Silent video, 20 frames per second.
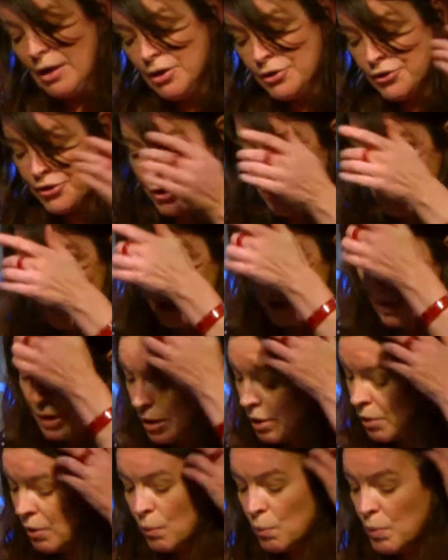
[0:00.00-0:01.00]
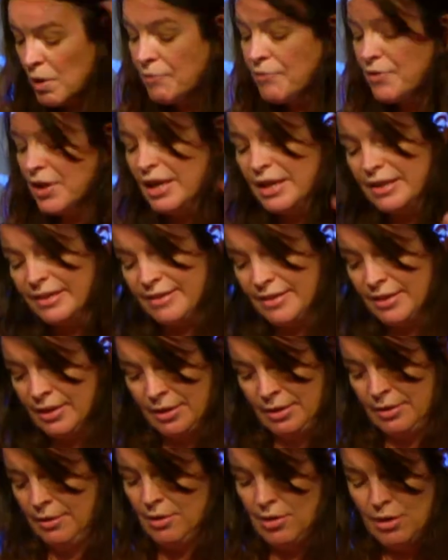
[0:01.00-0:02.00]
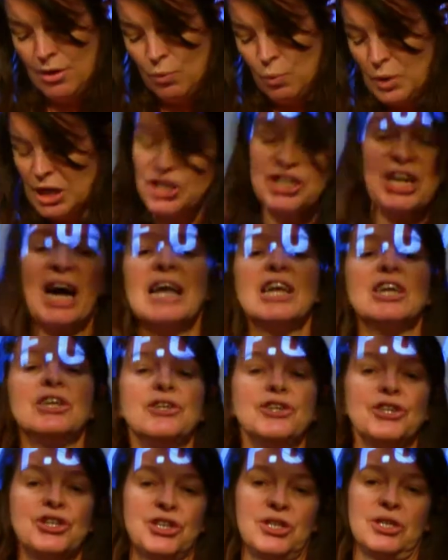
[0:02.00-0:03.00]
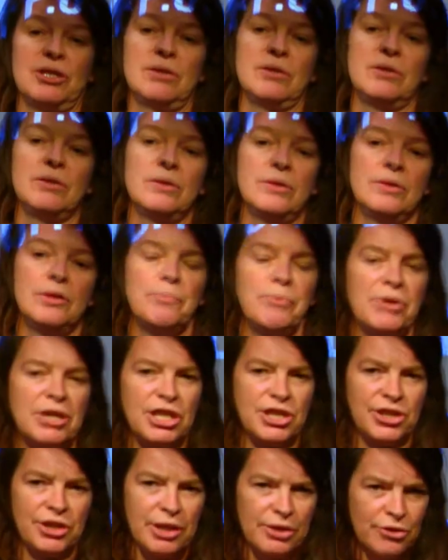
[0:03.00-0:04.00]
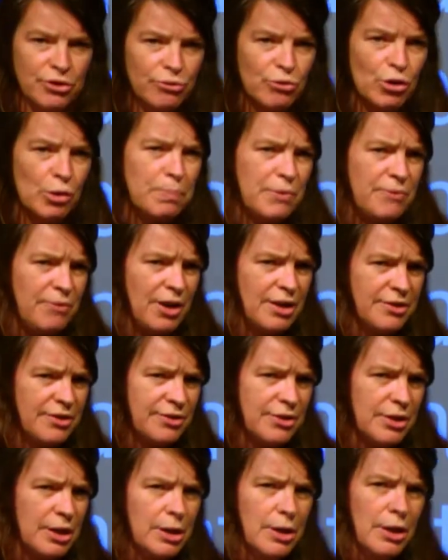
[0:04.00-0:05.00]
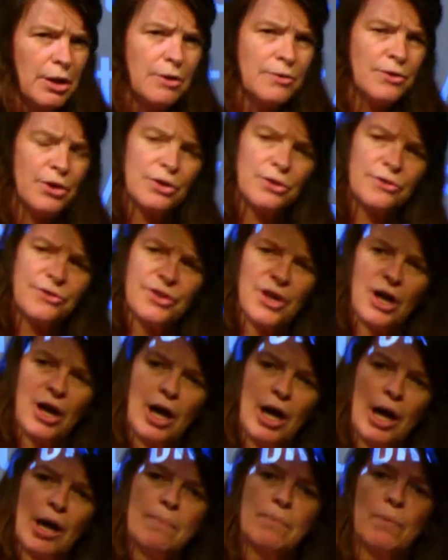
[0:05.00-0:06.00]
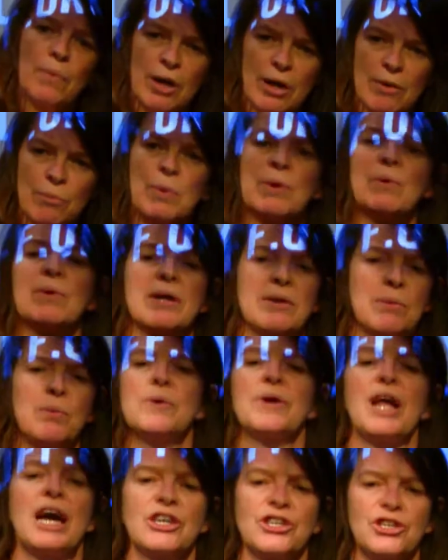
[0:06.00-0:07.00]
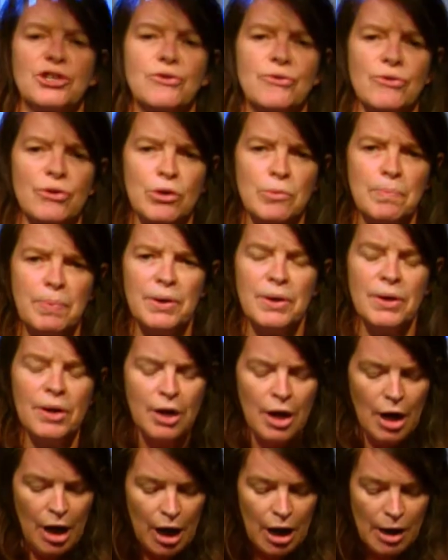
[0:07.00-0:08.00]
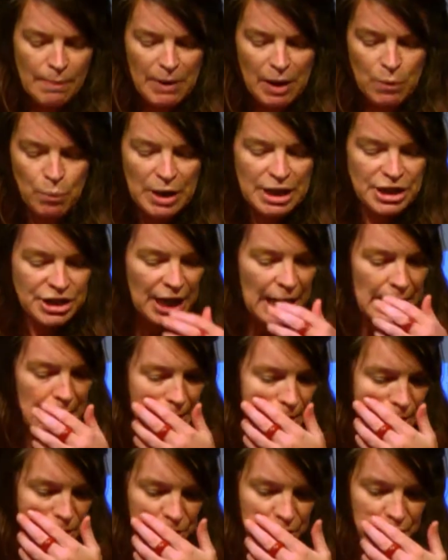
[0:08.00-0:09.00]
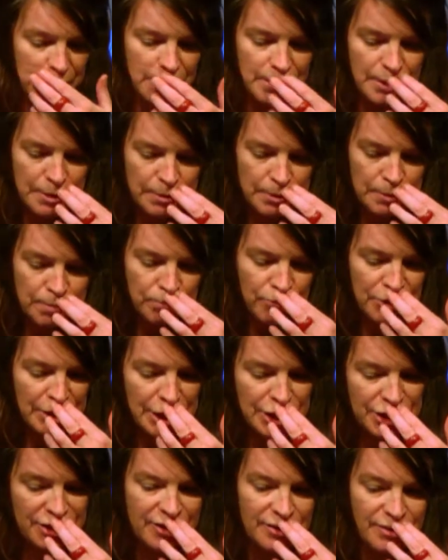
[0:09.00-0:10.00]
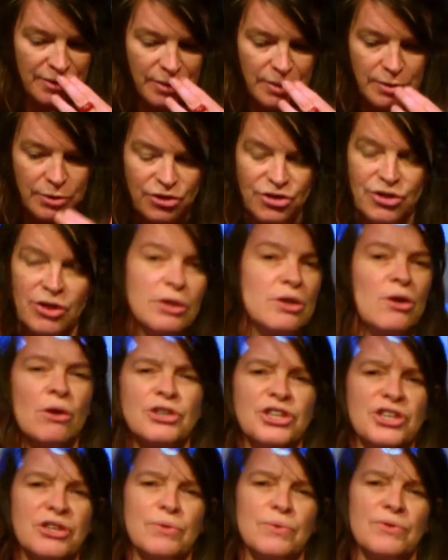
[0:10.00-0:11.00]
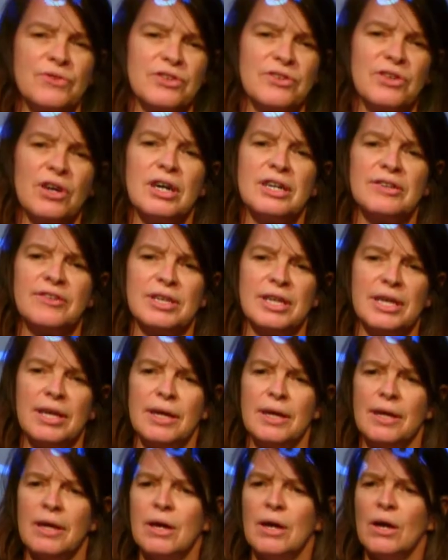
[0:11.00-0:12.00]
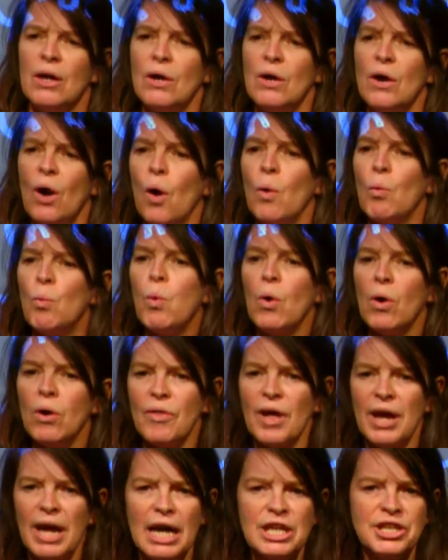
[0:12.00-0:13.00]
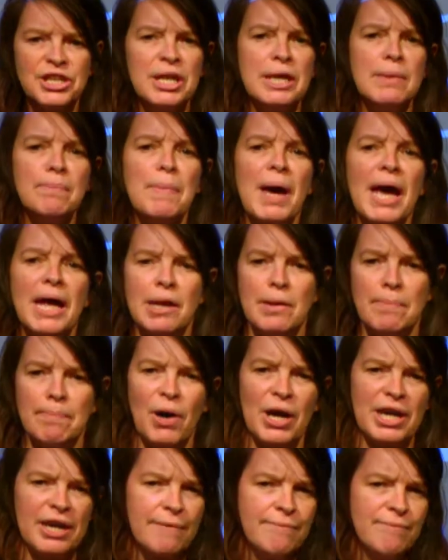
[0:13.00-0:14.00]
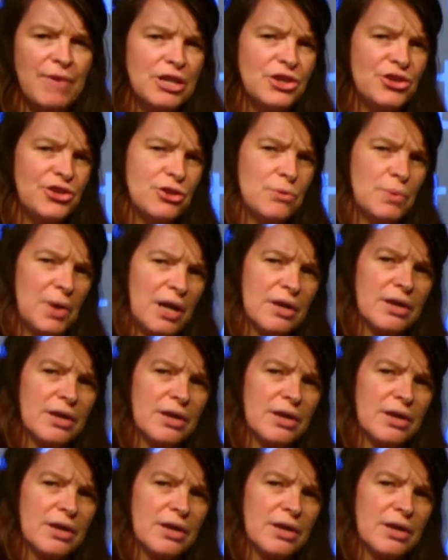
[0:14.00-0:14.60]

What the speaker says: So with this, we challenged the British. There's a group of us that World Action Group, and we challenged the British Geological Society on what they actually meant by conventional and